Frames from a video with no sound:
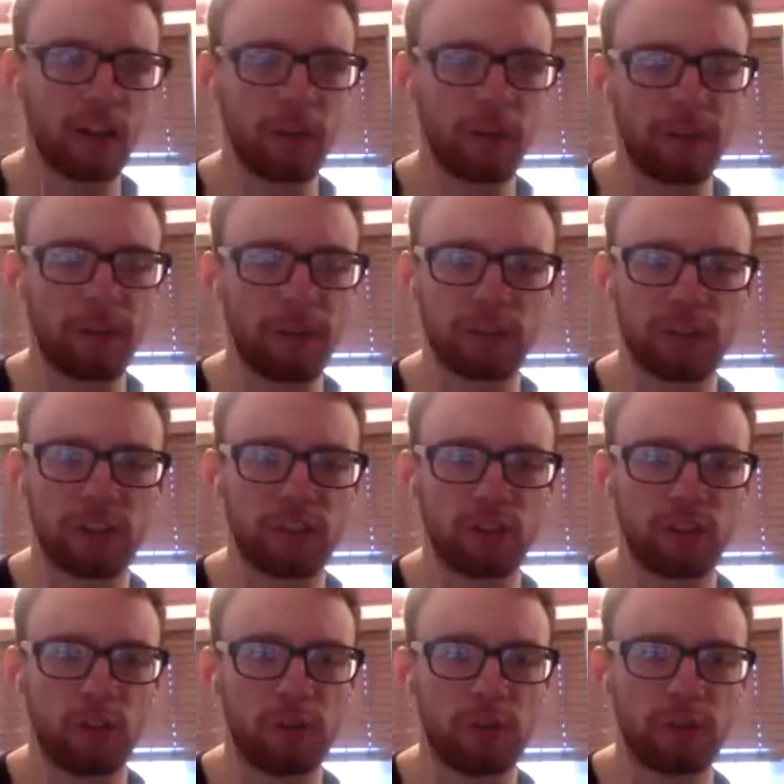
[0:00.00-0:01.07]
my first
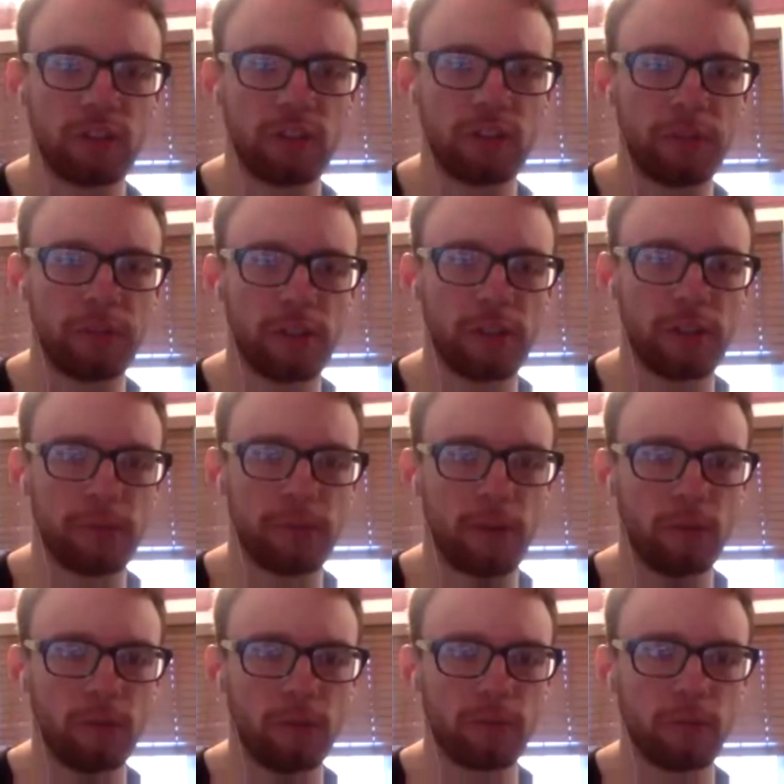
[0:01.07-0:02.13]
question is always going to be,
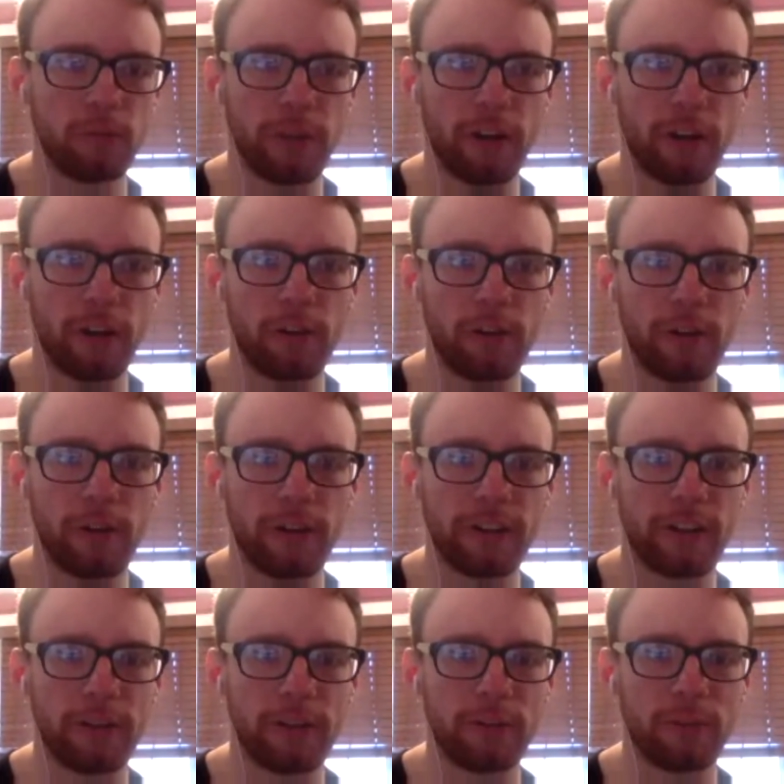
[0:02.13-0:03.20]
well, where are we in
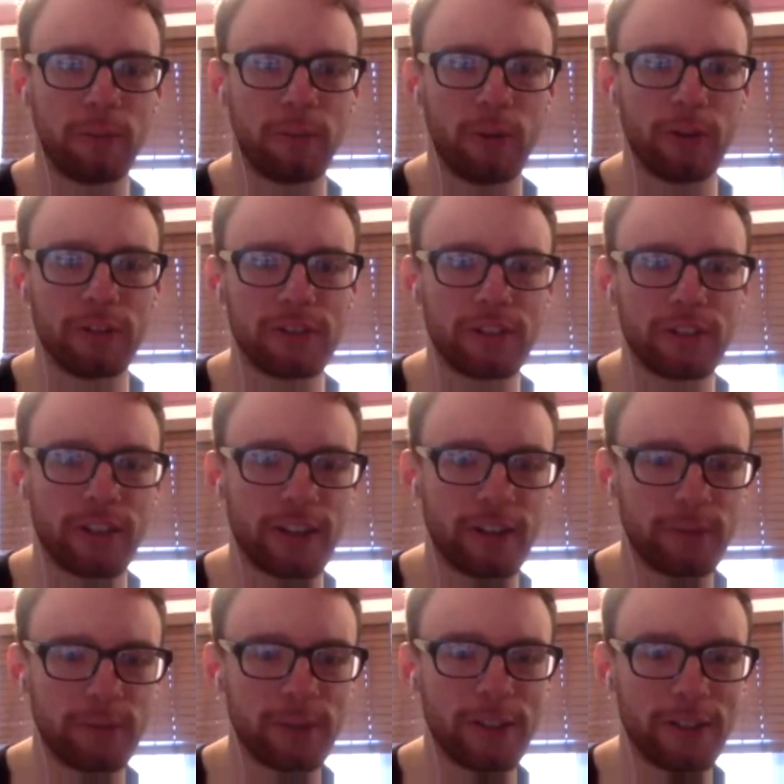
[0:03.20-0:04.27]
terms of points? Like,
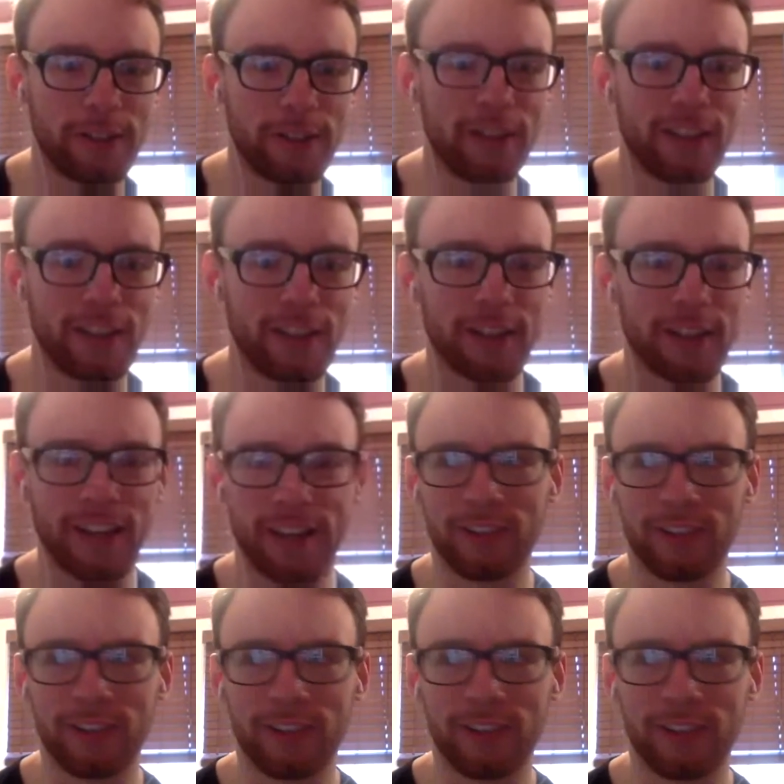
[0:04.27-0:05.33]
are we getting
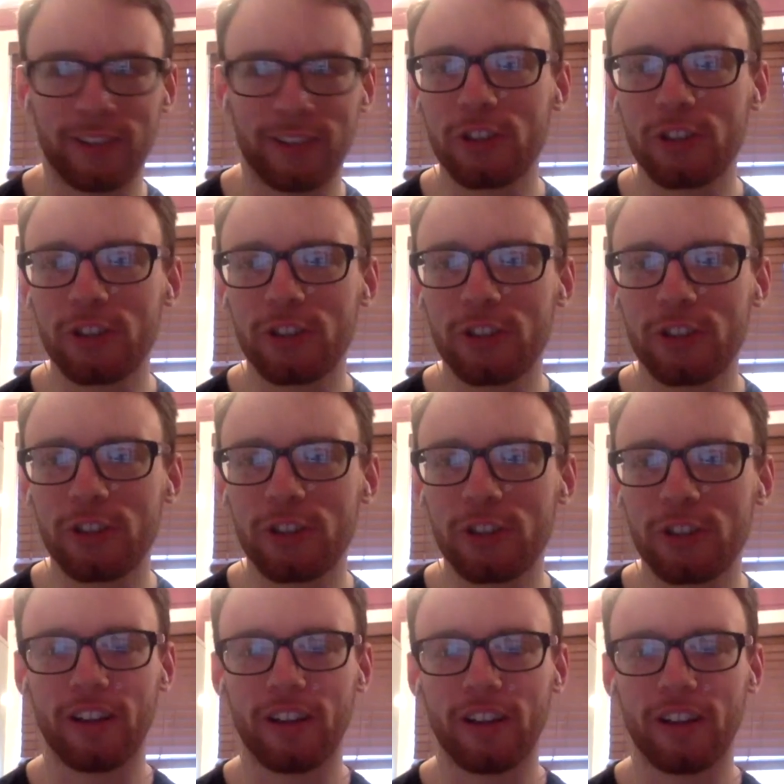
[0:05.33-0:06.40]
demolished?
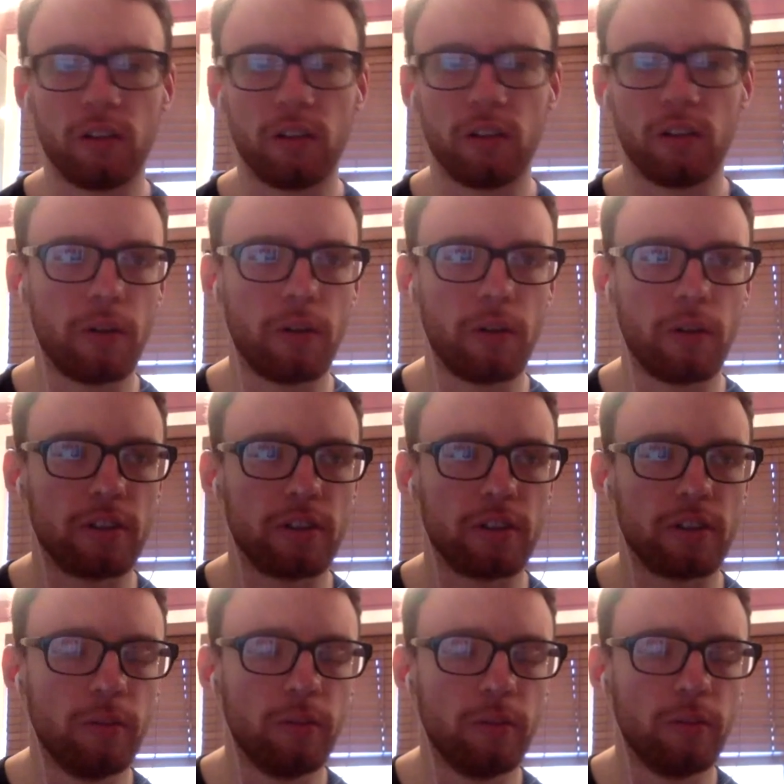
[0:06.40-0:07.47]
Or are we actually,
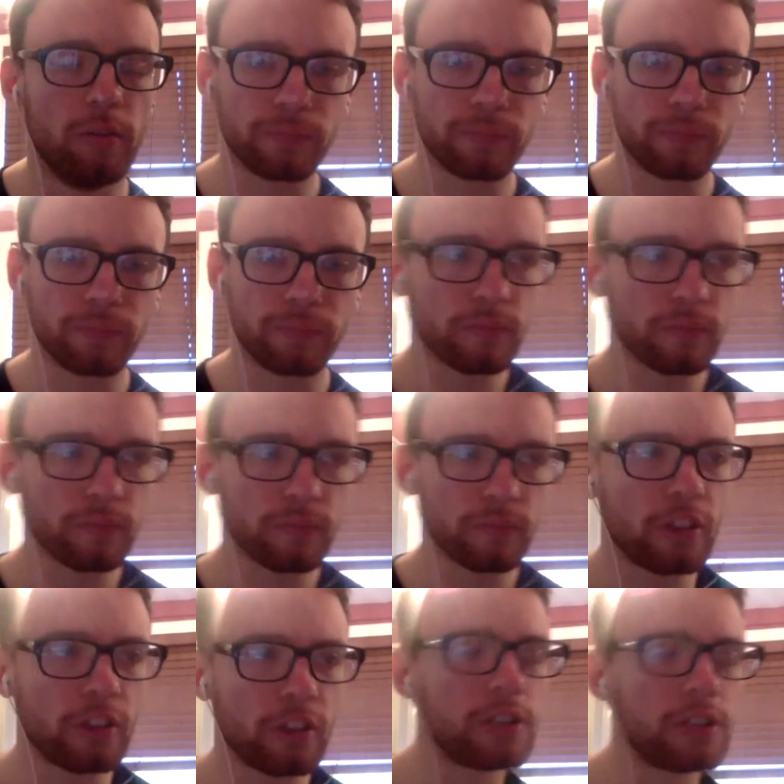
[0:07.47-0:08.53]

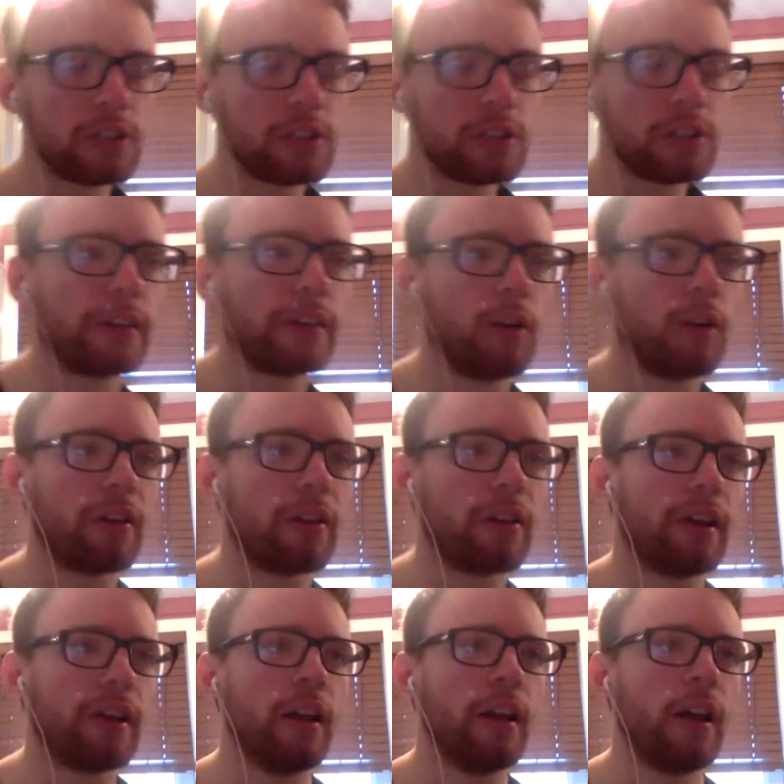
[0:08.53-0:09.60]
chasing for the title? I
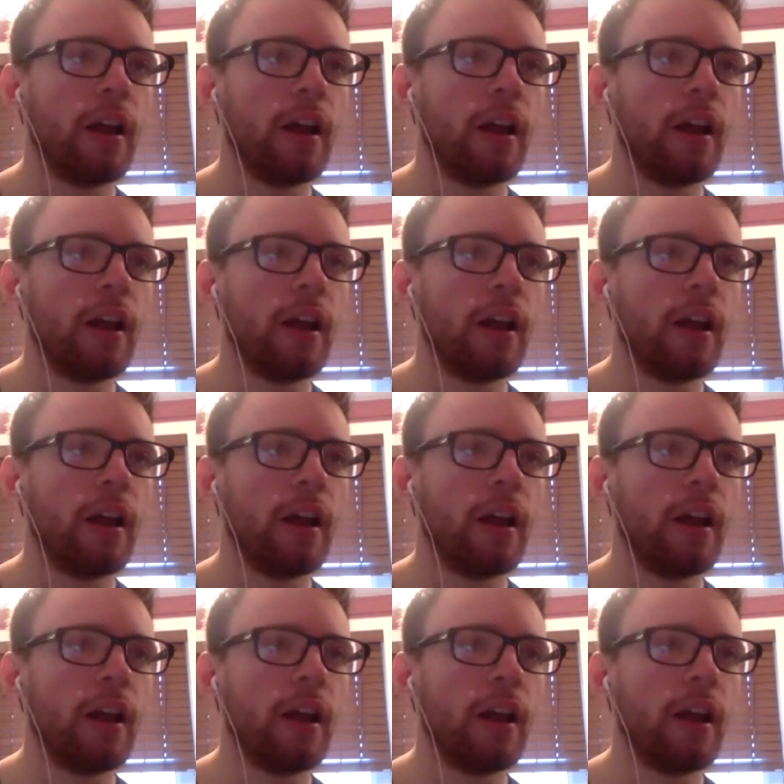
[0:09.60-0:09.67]
think